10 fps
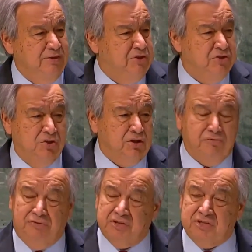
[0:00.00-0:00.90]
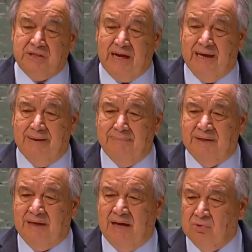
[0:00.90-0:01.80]
This is not the first
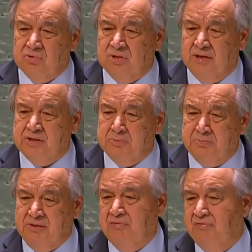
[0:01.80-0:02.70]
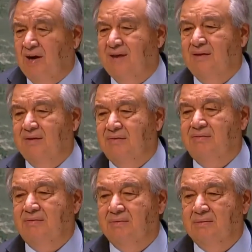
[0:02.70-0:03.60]
time the Council has been divided,
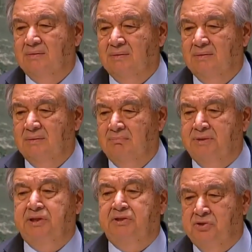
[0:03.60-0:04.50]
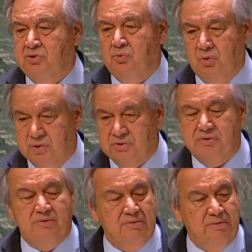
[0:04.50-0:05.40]
but it is the
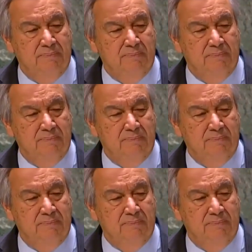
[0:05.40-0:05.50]
worst.